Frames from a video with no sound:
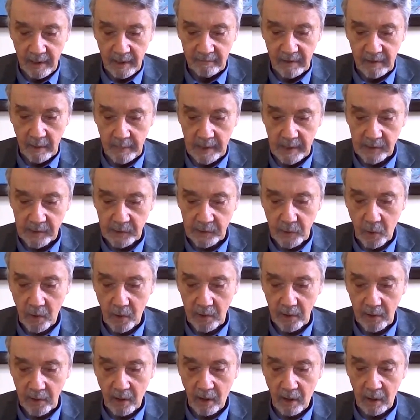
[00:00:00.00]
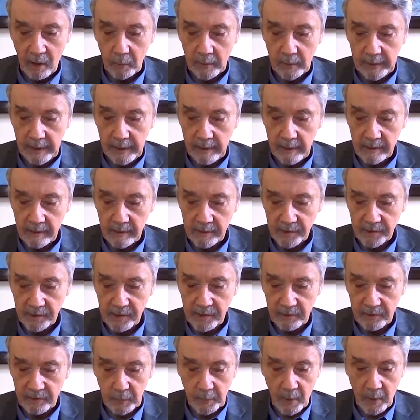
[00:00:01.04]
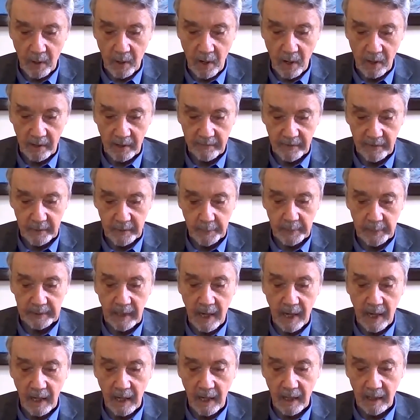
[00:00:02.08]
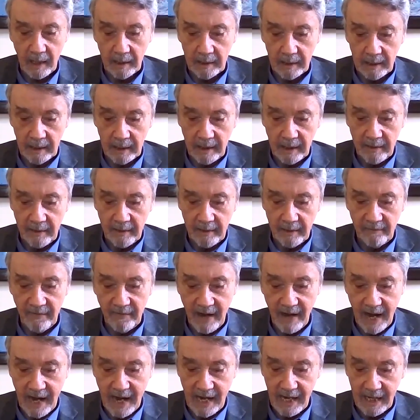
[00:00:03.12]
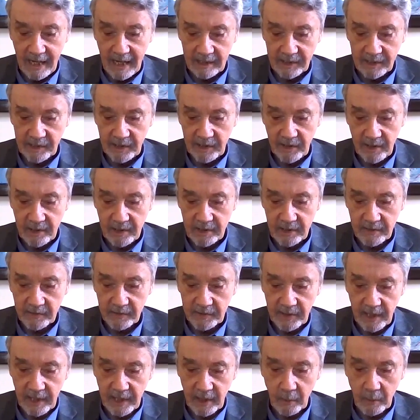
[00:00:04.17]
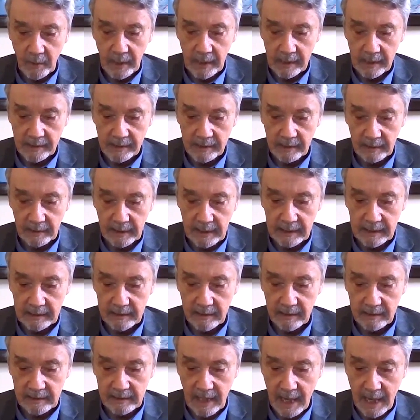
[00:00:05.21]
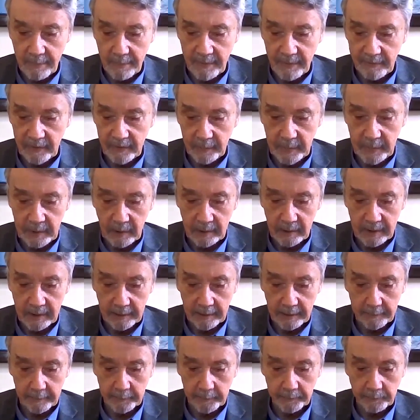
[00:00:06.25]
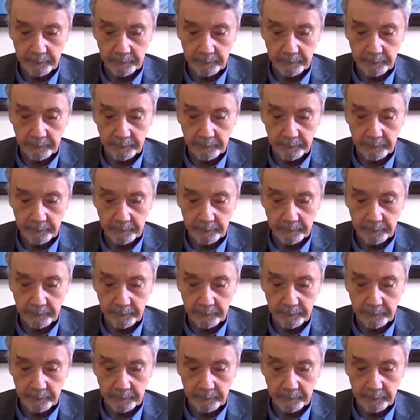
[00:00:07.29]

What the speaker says: From this courtyard, one enters the central part of the Potala via a series of stairways that lead to the top of the building.